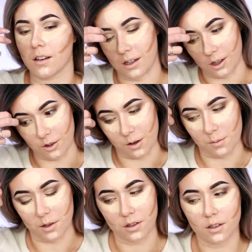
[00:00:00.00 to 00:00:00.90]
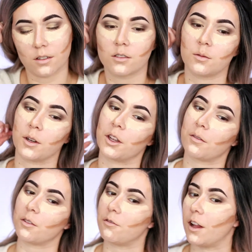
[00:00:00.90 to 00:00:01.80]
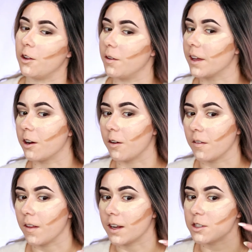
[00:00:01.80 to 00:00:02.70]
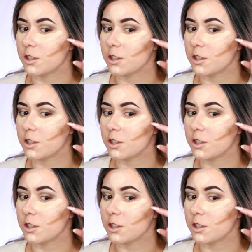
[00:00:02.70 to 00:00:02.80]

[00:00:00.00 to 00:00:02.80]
coloring book, to where you have to follow like all the lines.